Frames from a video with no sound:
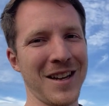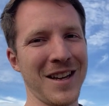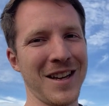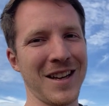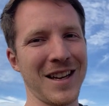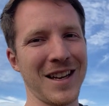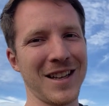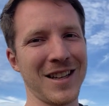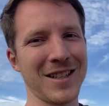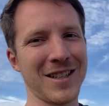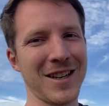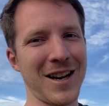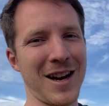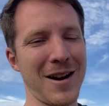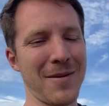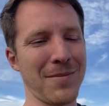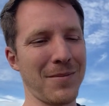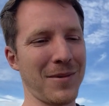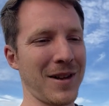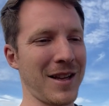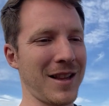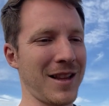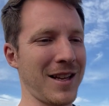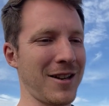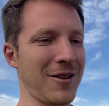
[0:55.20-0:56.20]
at the top,
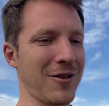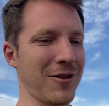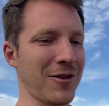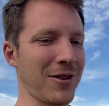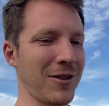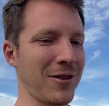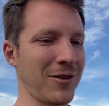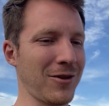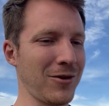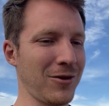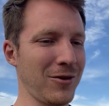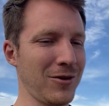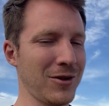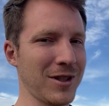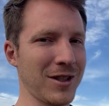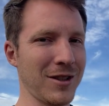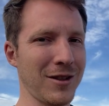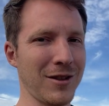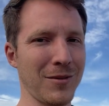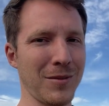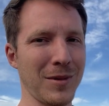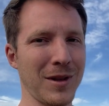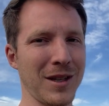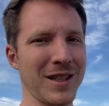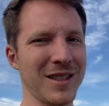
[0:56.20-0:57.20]
and then you're going to lose a
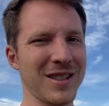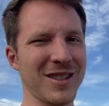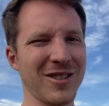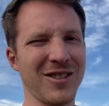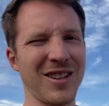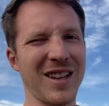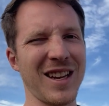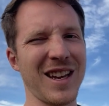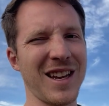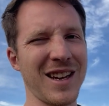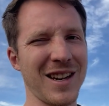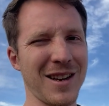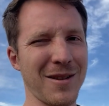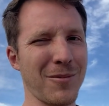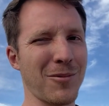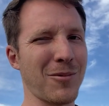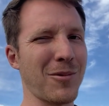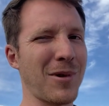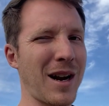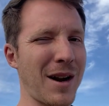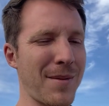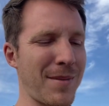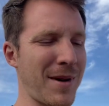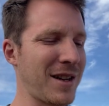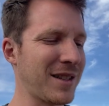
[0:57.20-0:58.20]
little bit, so you end up
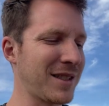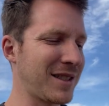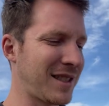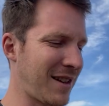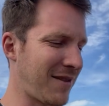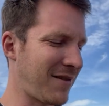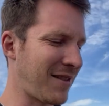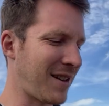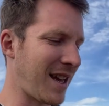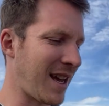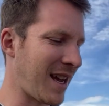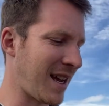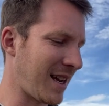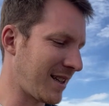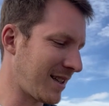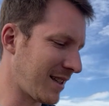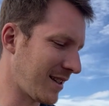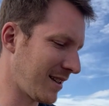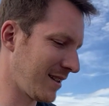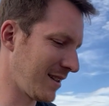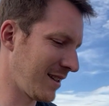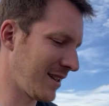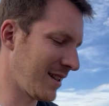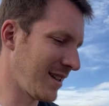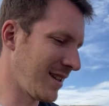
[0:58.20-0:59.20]
right about 7-8
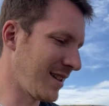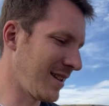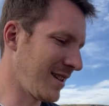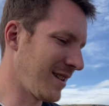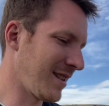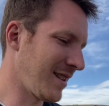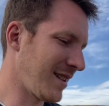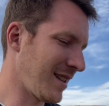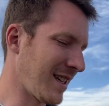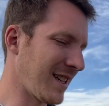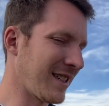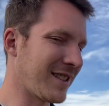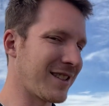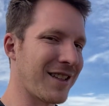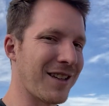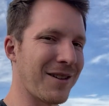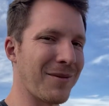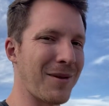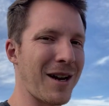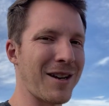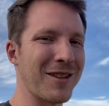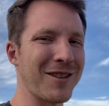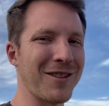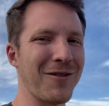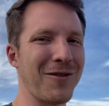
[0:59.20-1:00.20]
is
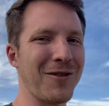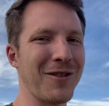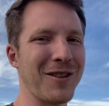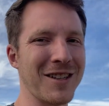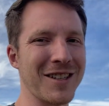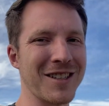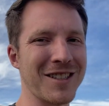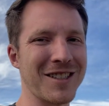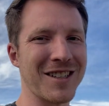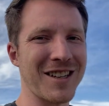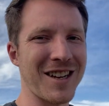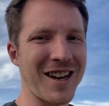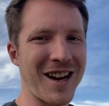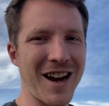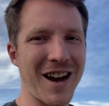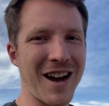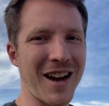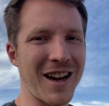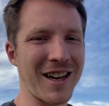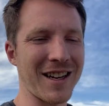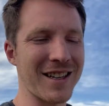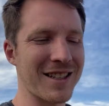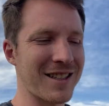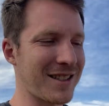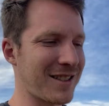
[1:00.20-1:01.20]
about the finished
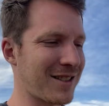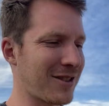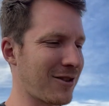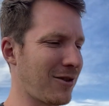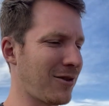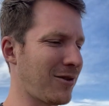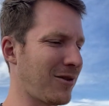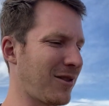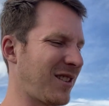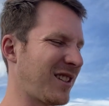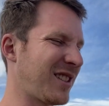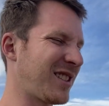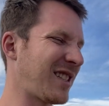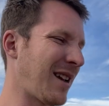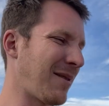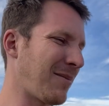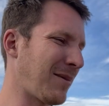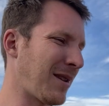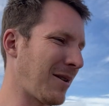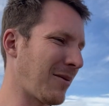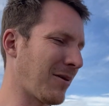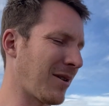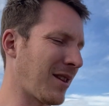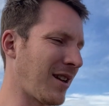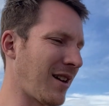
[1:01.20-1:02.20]
height. So same
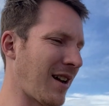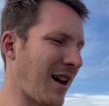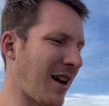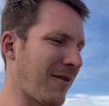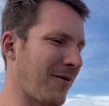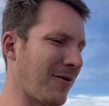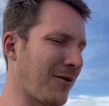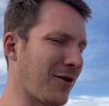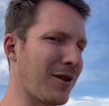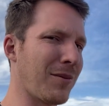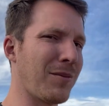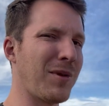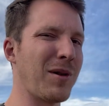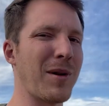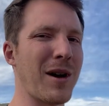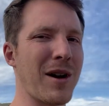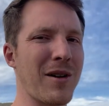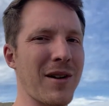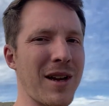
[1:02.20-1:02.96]
thing with a 9-foot, it'd be about